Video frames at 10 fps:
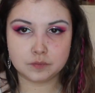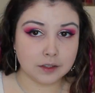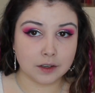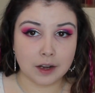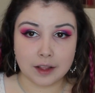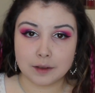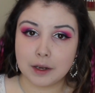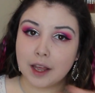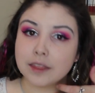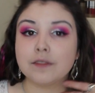Okay, so now that
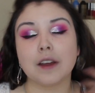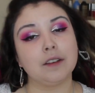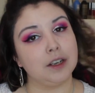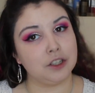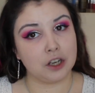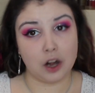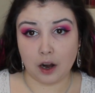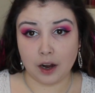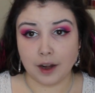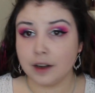we got the foundation
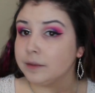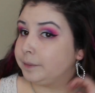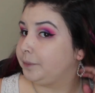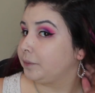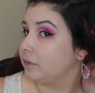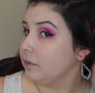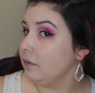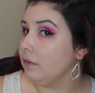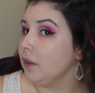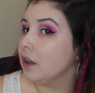on,
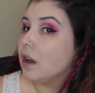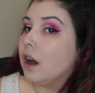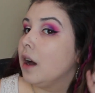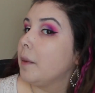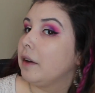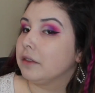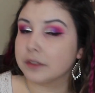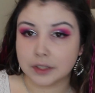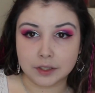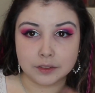I
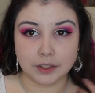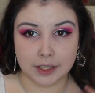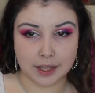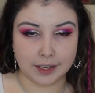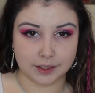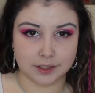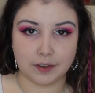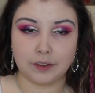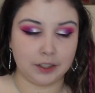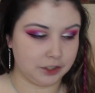really like this
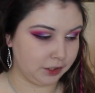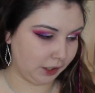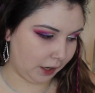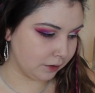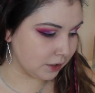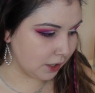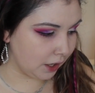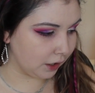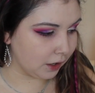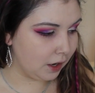foundation, like I was
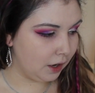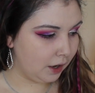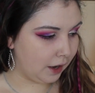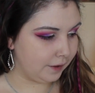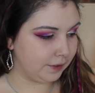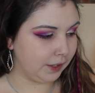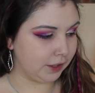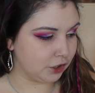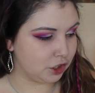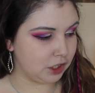saying. I feel
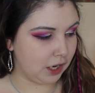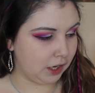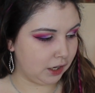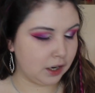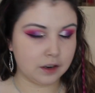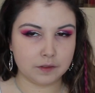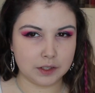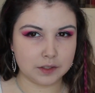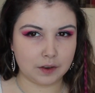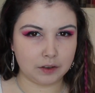like the shade of
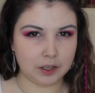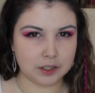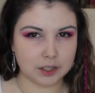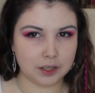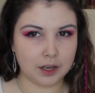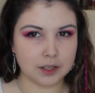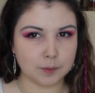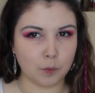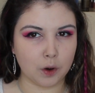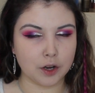this foundation
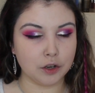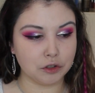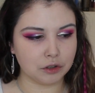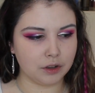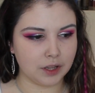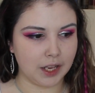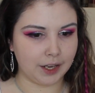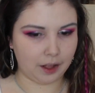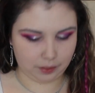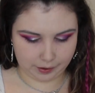is more neutral
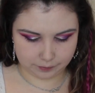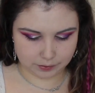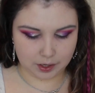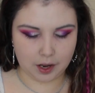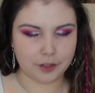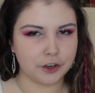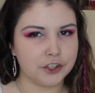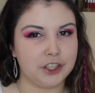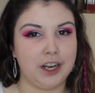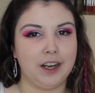than a lot of the other
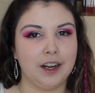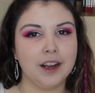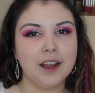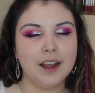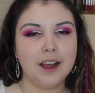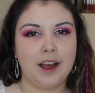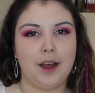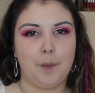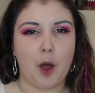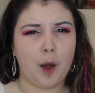shade
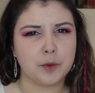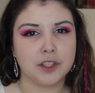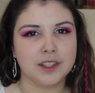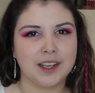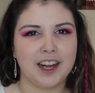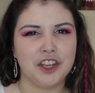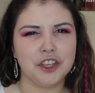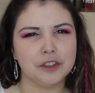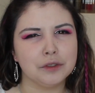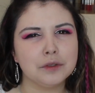options that I
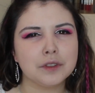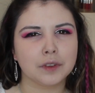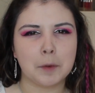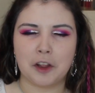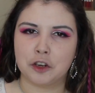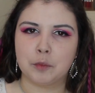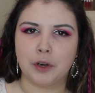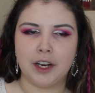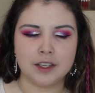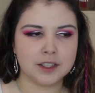use from other
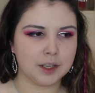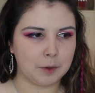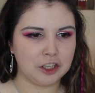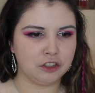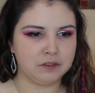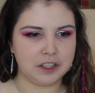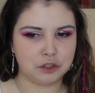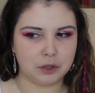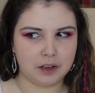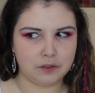brands. Like my Too
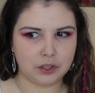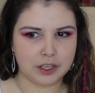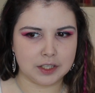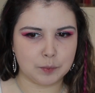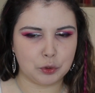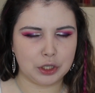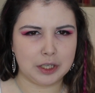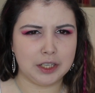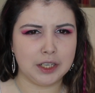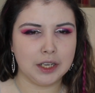Faced one I feel like is
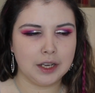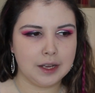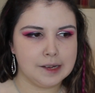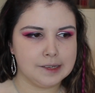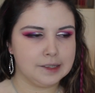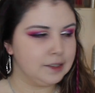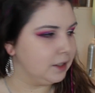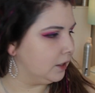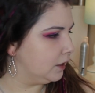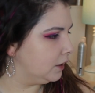pretty,
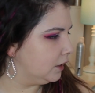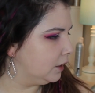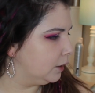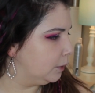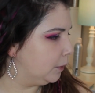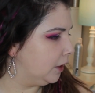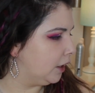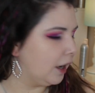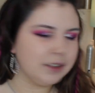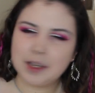I
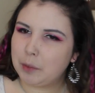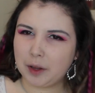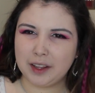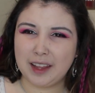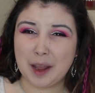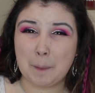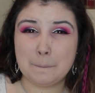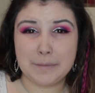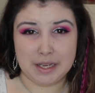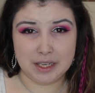would say probably
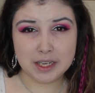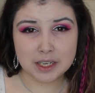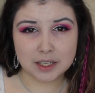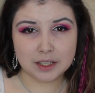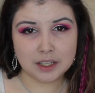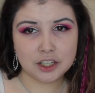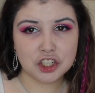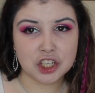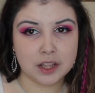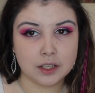like
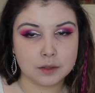pink-ish, and